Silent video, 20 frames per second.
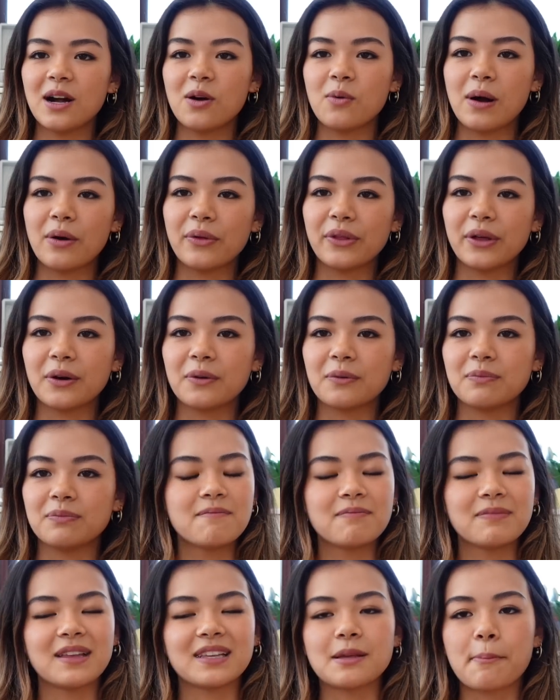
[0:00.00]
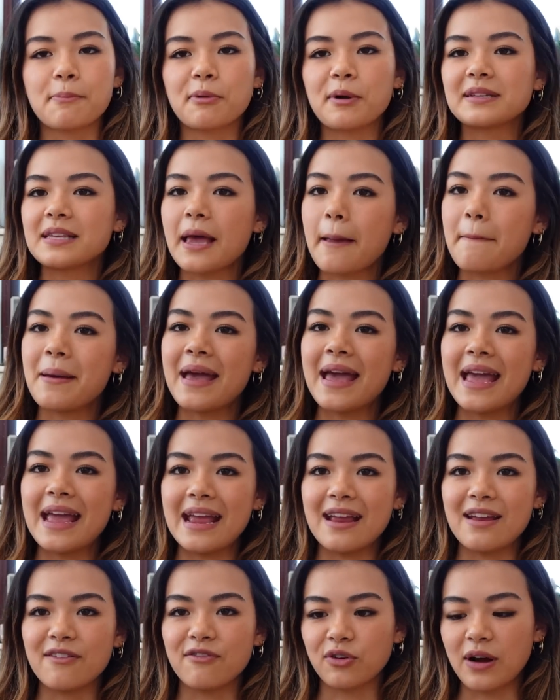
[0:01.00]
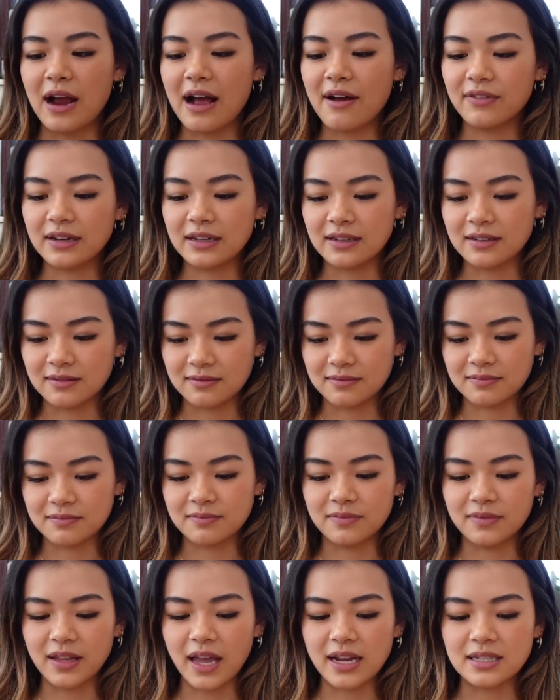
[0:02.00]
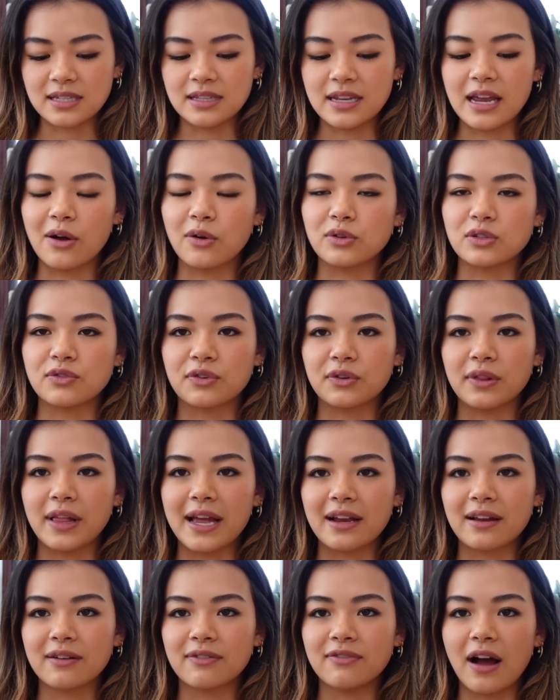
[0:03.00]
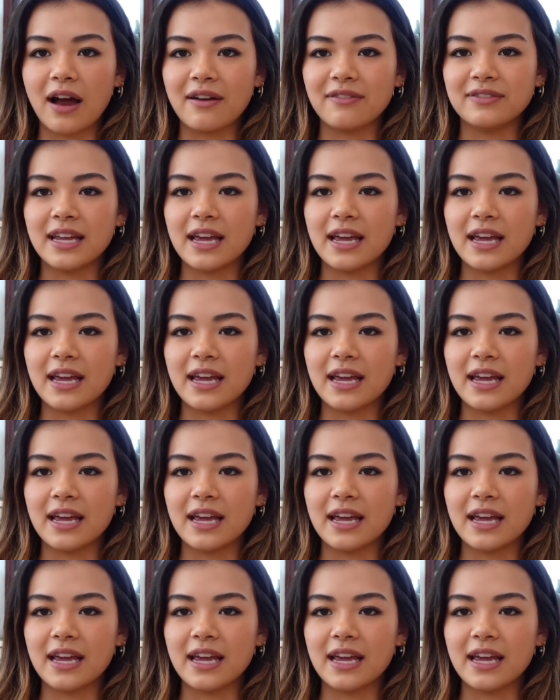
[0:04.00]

Oh well though, that's the price I pay for having nice nails for like five